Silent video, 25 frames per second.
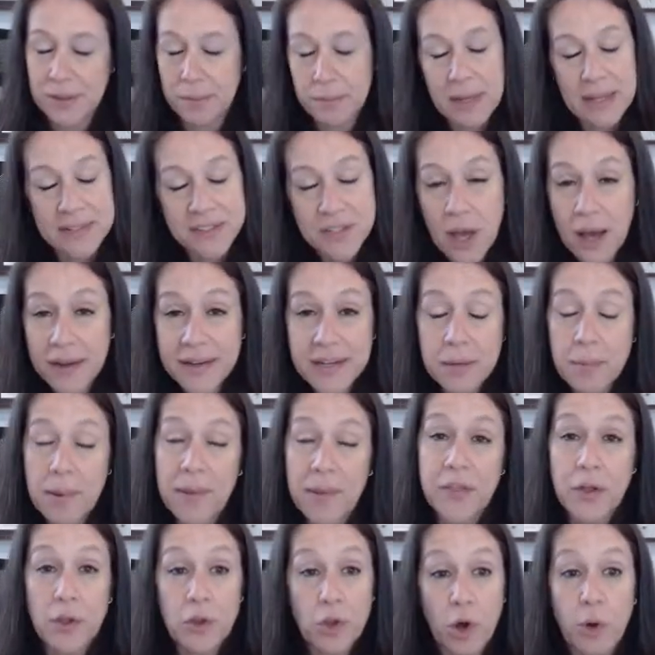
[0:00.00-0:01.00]
I'm not talking
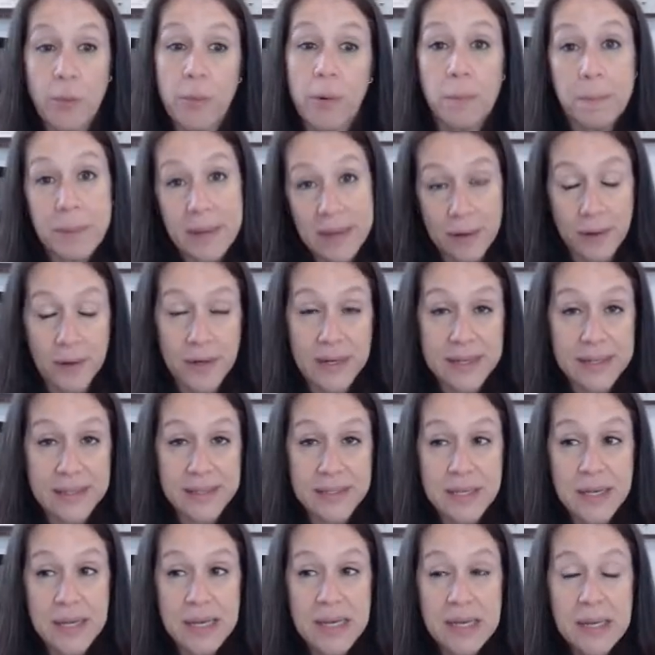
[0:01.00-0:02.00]
about the global
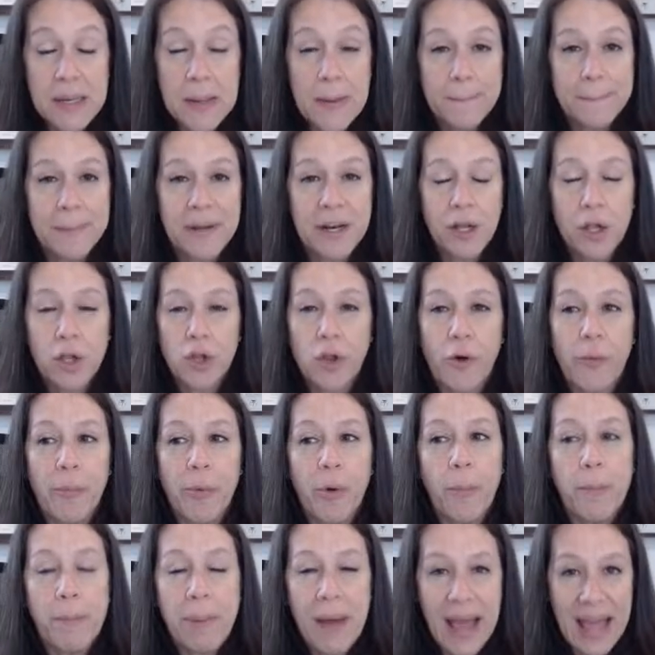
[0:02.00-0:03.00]
period, but a
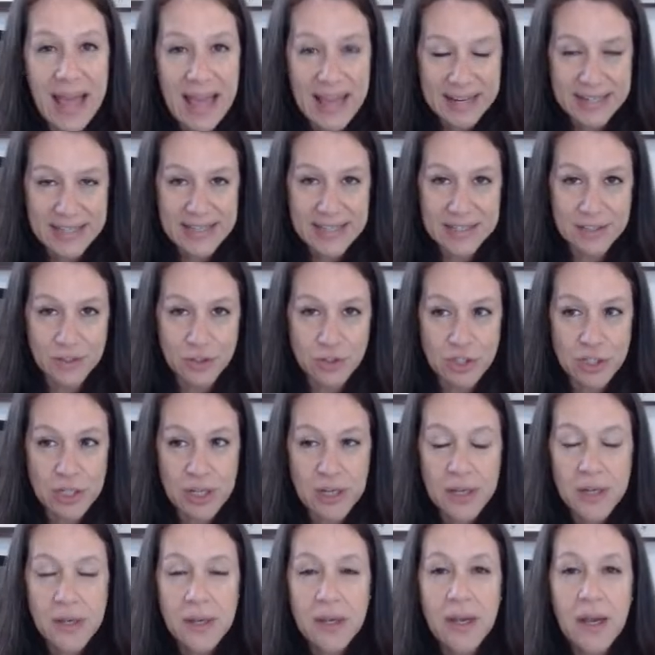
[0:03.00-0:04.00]
global package.
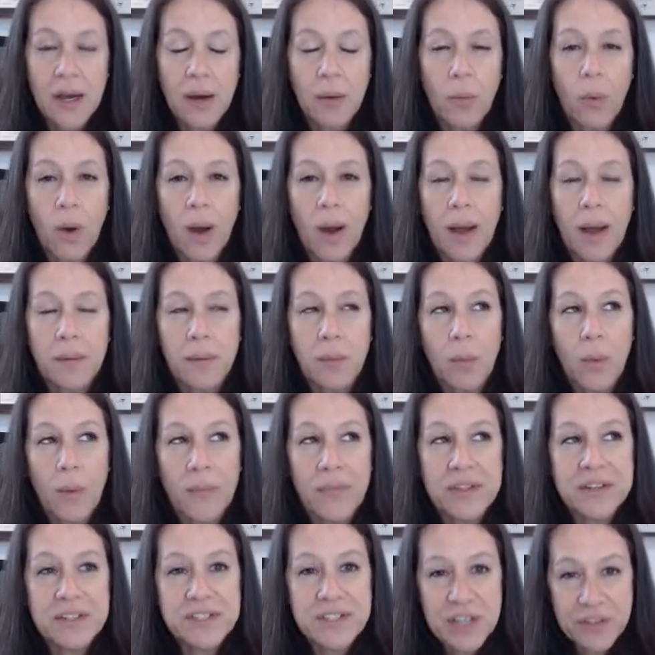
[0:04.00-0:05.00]
And
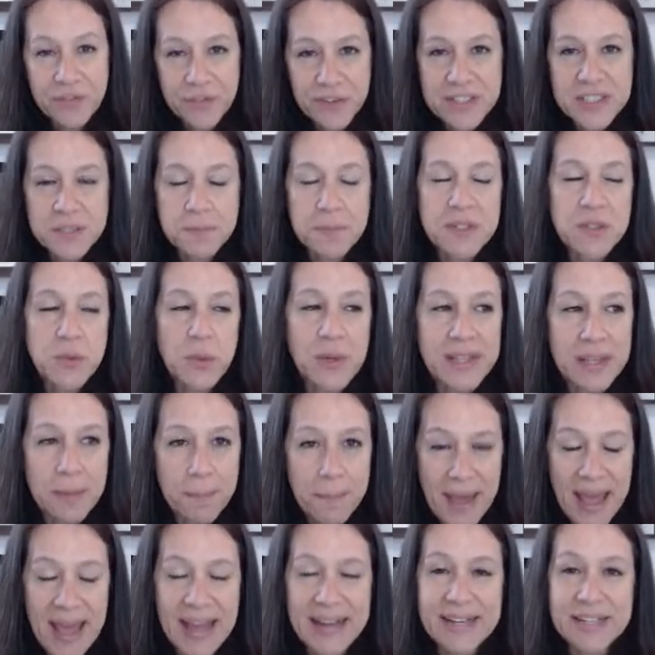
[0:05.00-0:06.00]
the difference between the
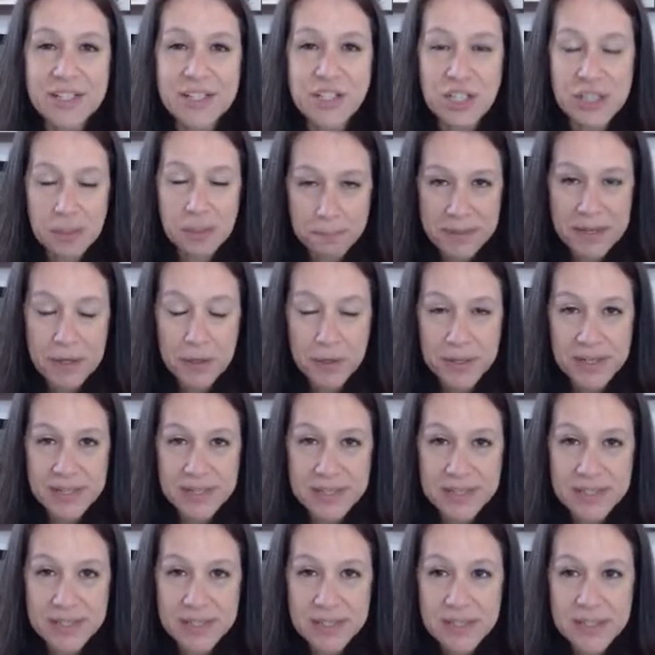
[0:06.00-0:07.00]
package and the
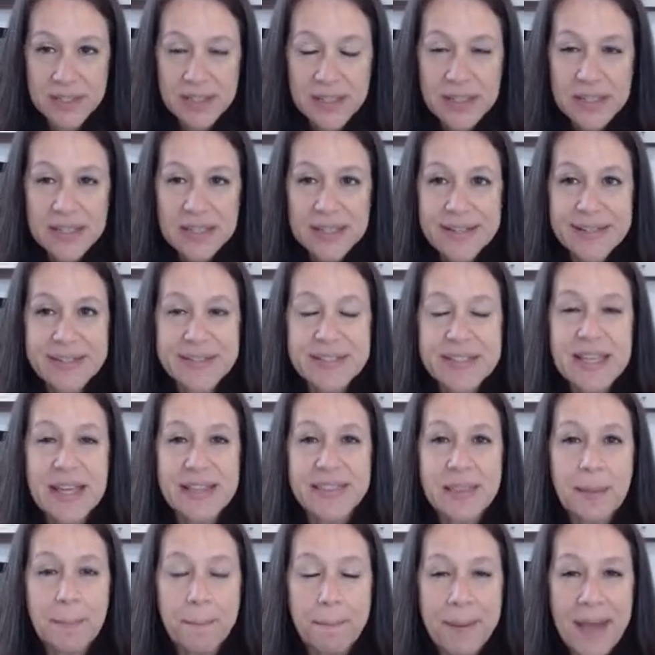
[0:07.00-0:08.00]
period is
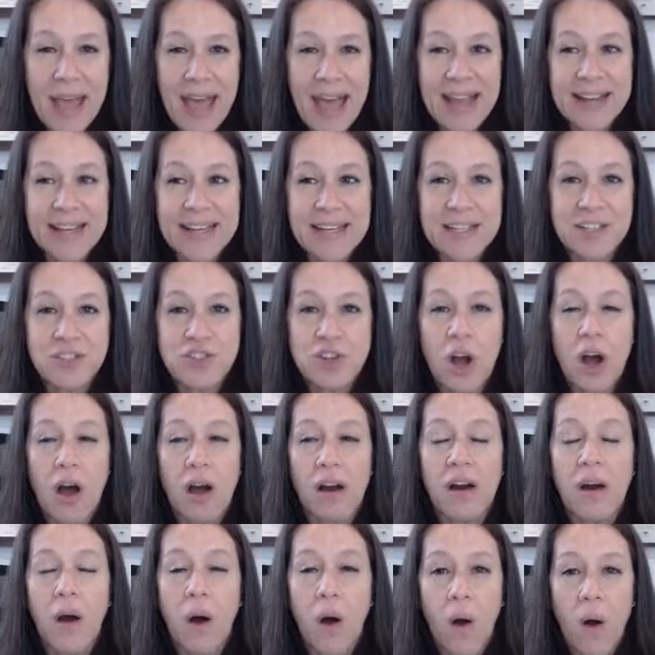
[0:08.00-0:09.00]
that the package
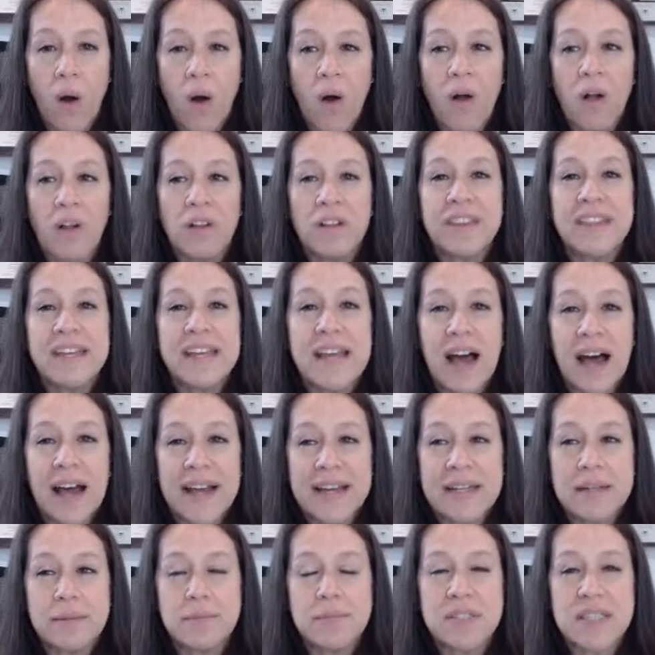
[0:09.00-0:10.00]
are all the
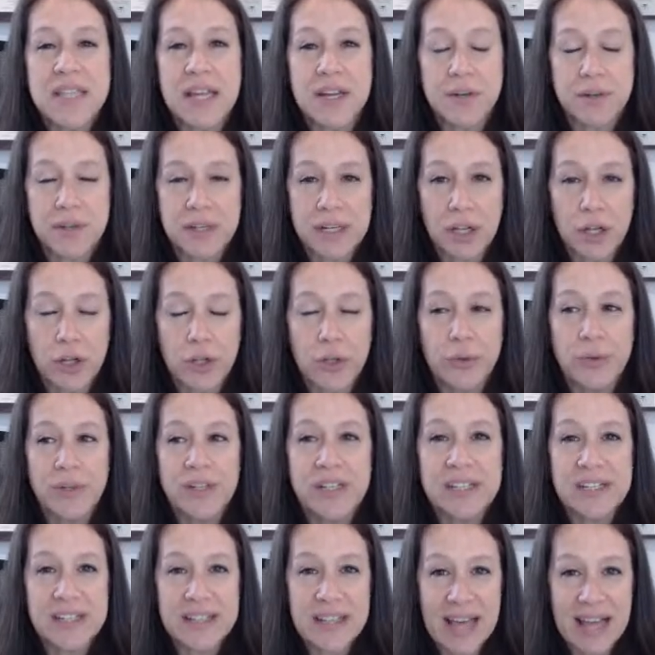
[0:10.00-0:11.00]
items that are
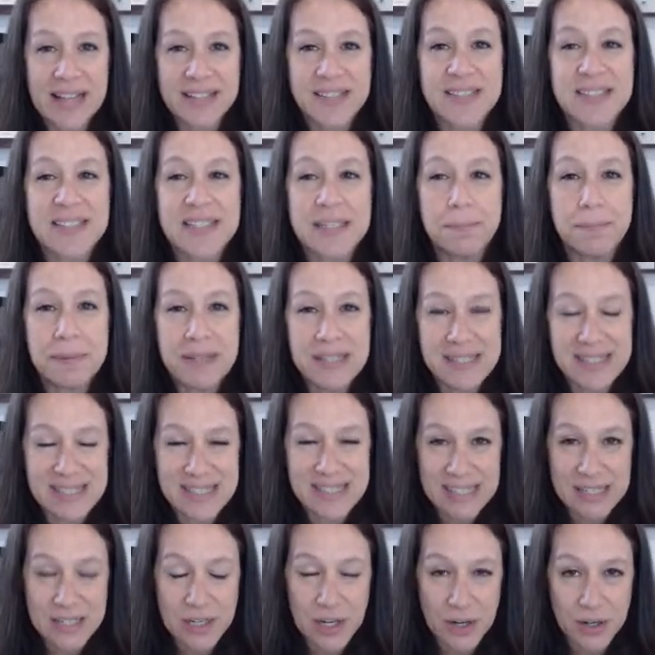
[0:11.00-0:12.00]
included in that
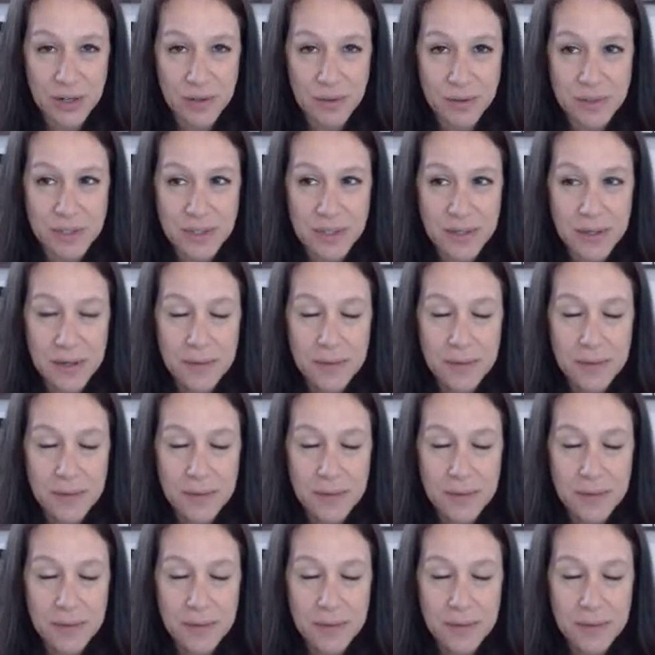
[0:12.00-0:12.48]
CPT code.